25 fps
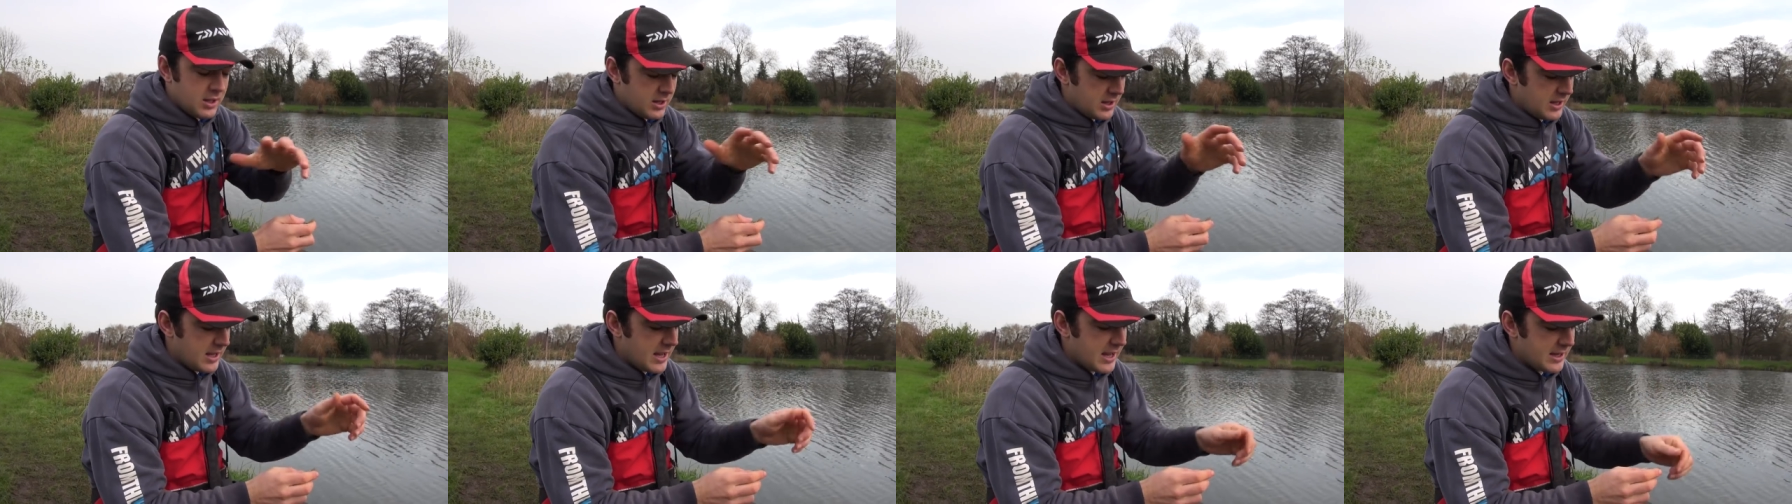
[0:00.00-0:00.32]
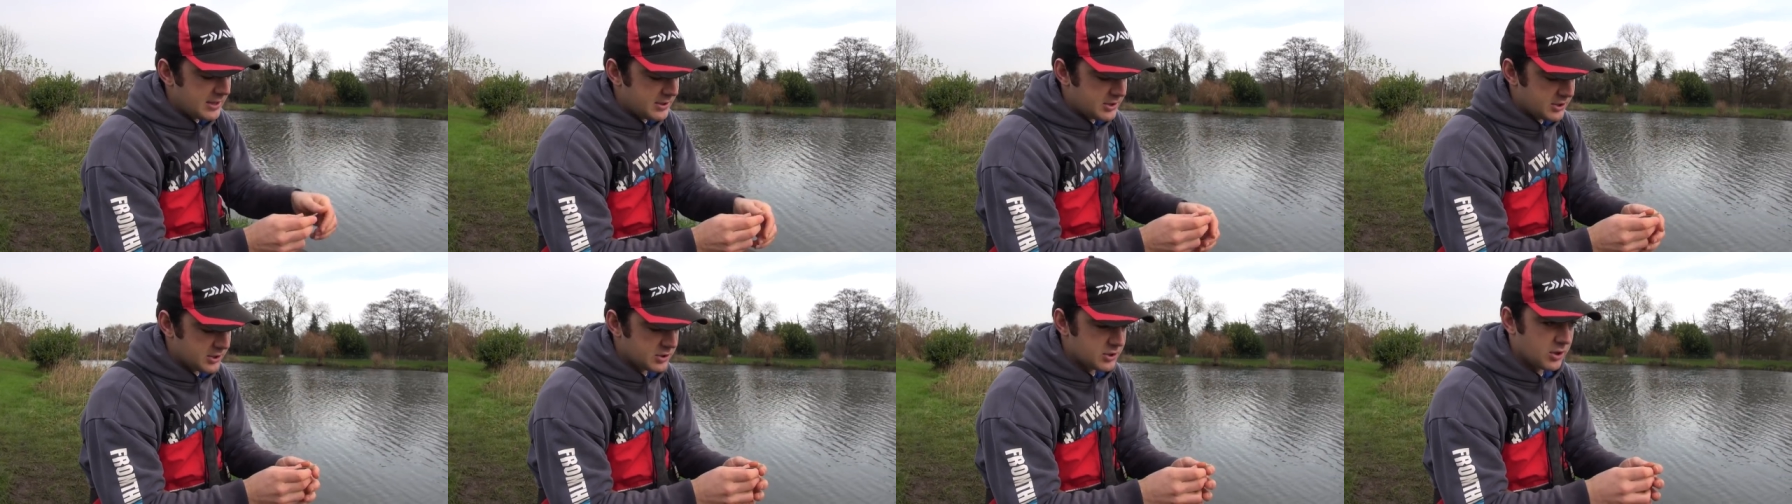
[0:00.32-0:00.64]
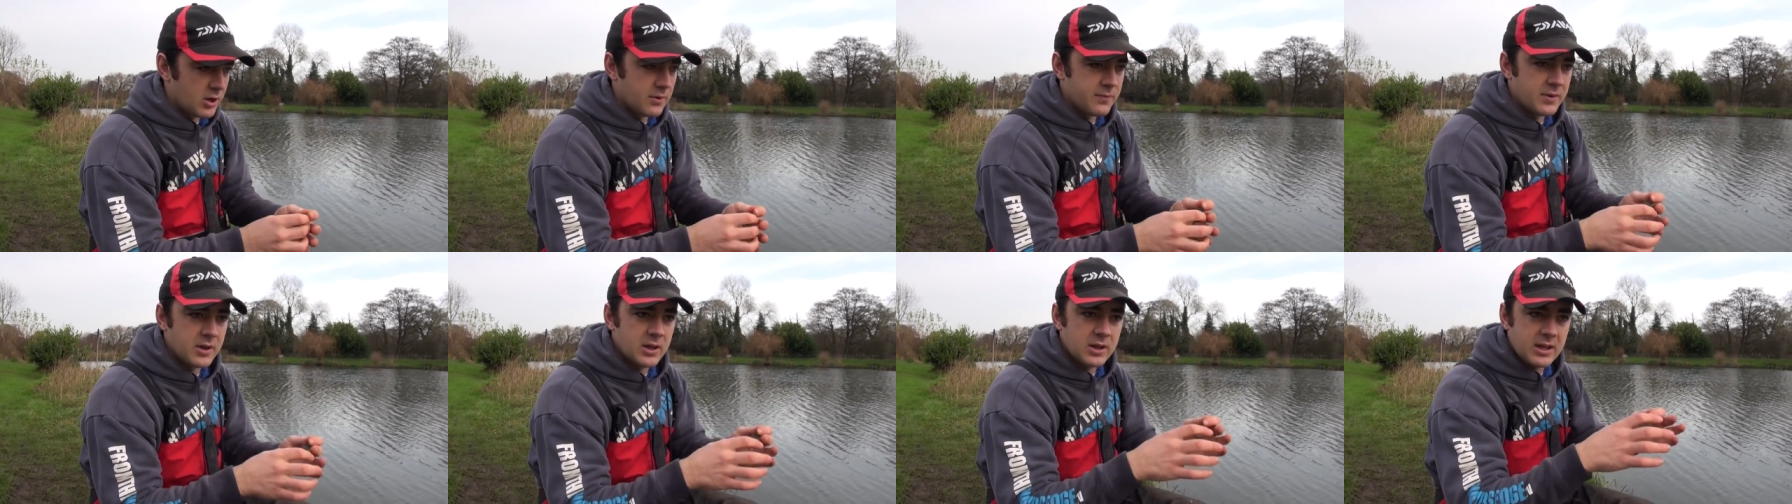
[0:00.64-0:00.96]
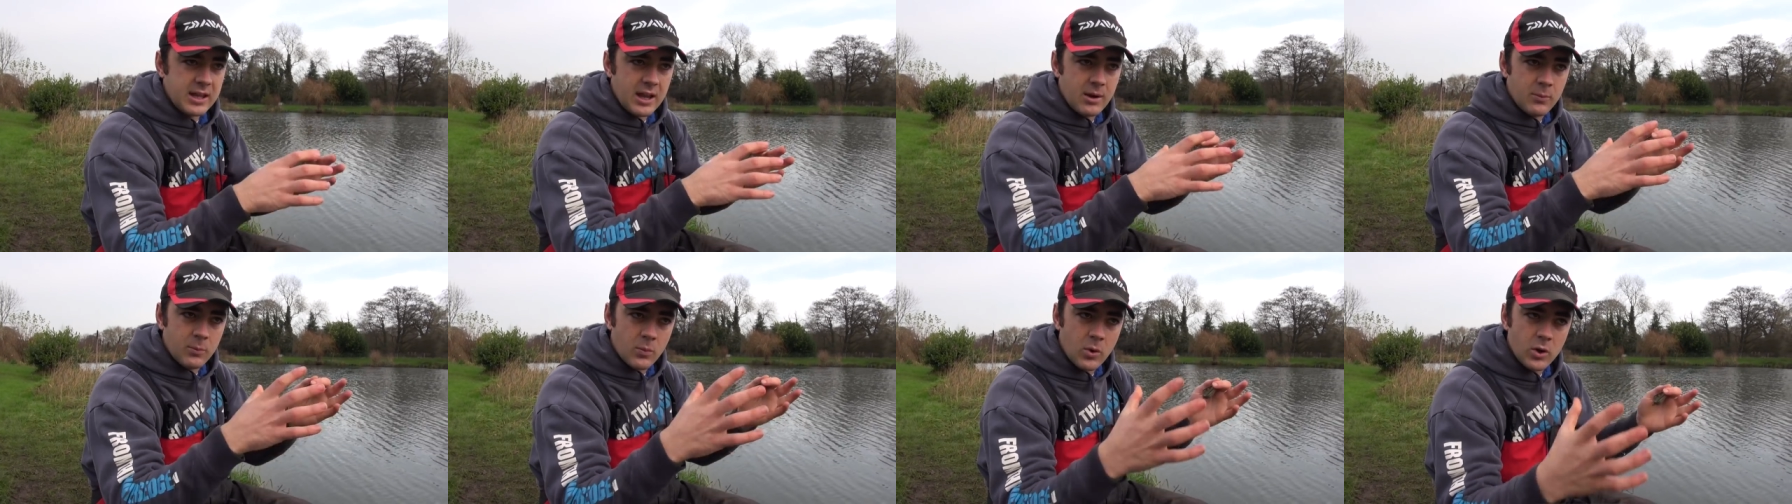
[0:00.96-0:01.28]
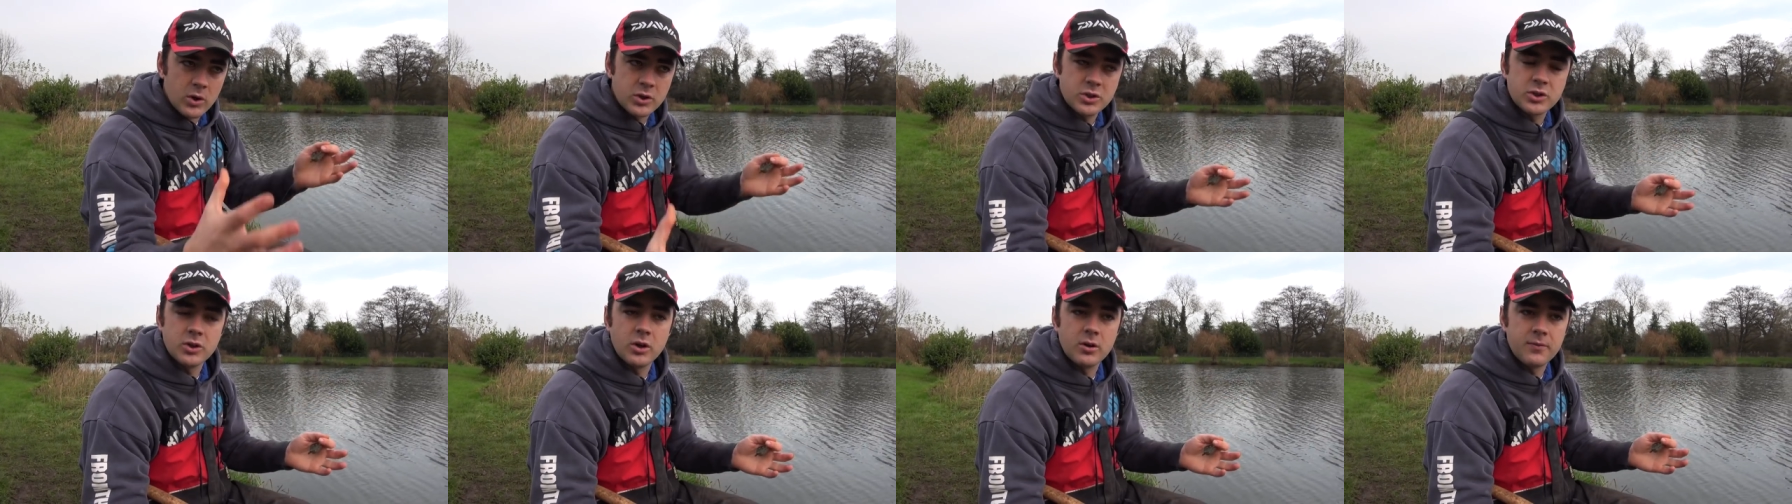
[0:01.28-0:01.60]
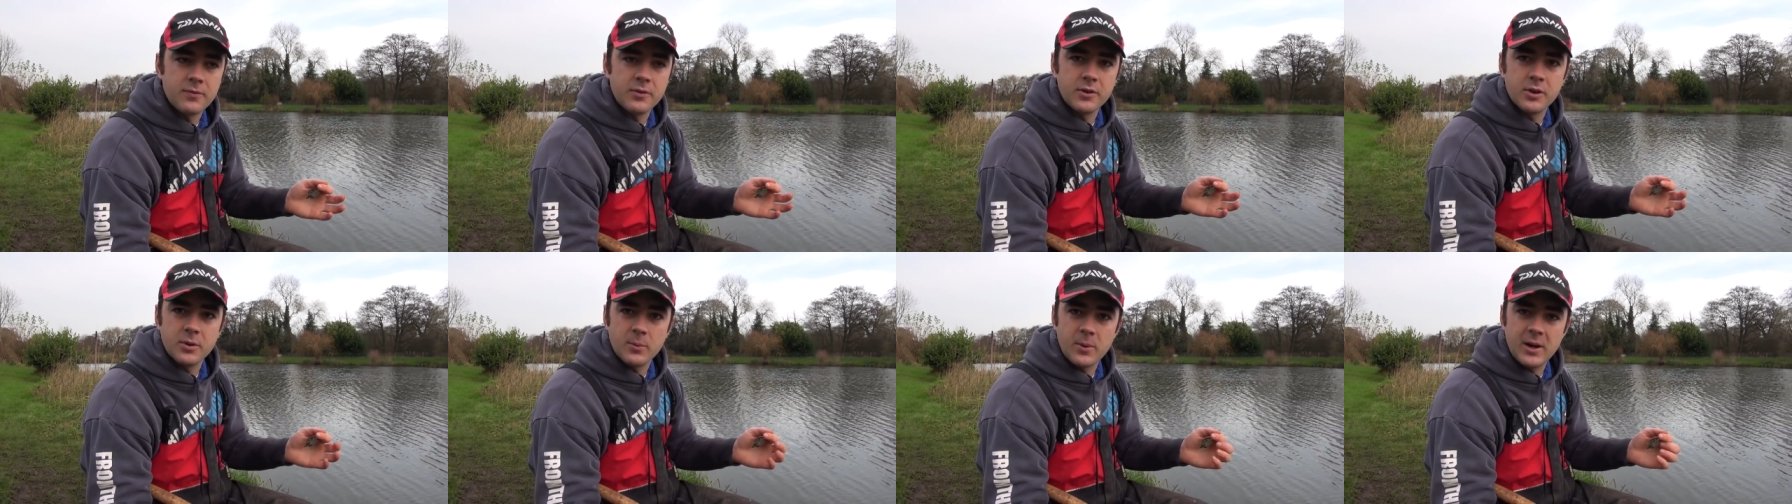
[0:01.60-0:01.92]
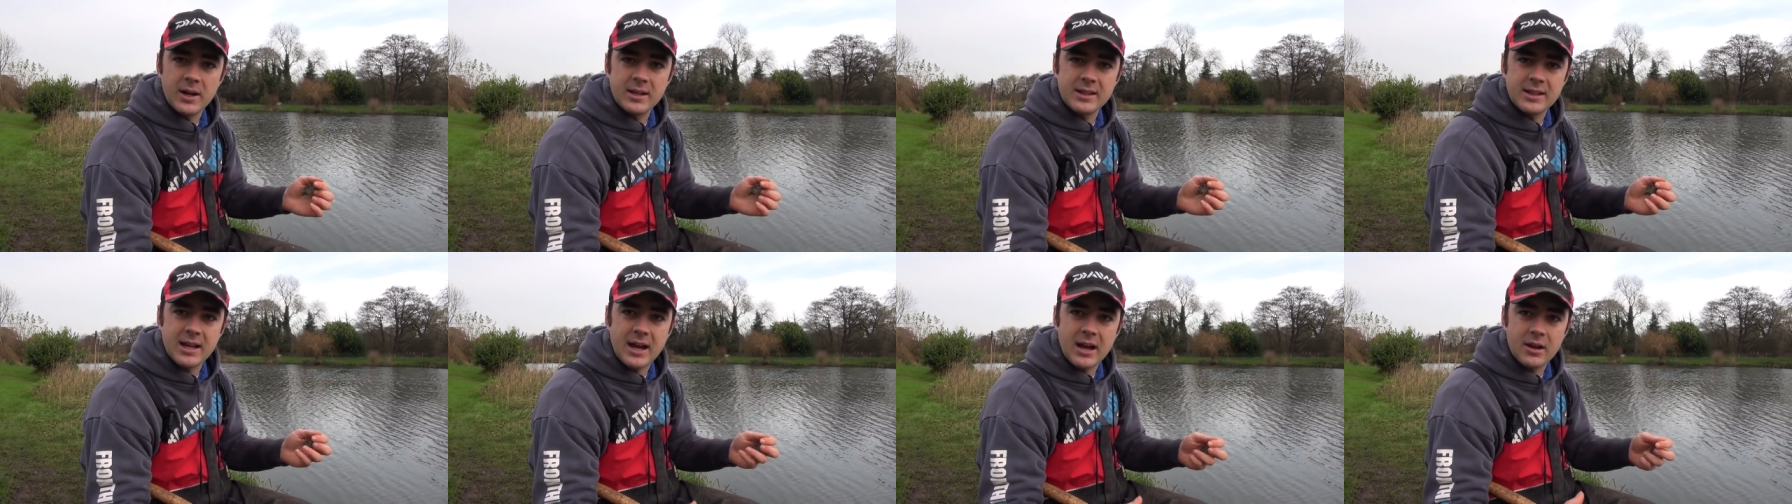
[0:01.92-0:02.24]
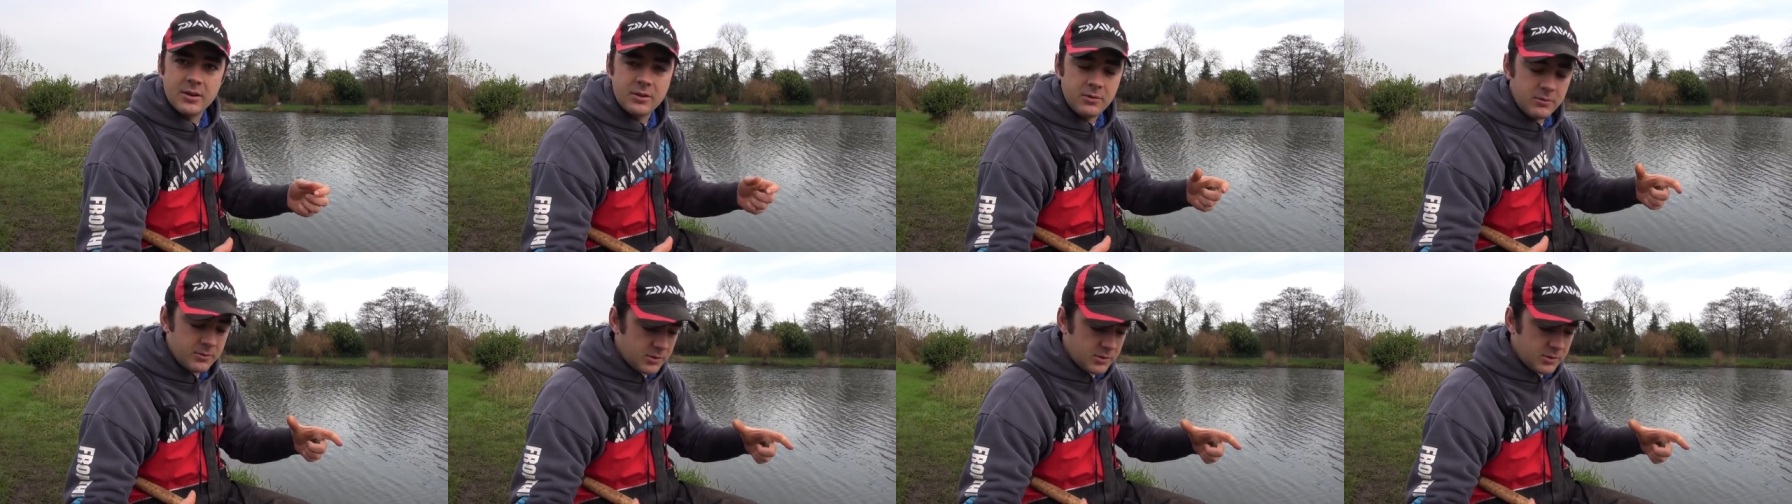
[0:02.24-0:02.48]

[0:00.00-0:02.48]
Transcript: the edges of it get washed off on the way down.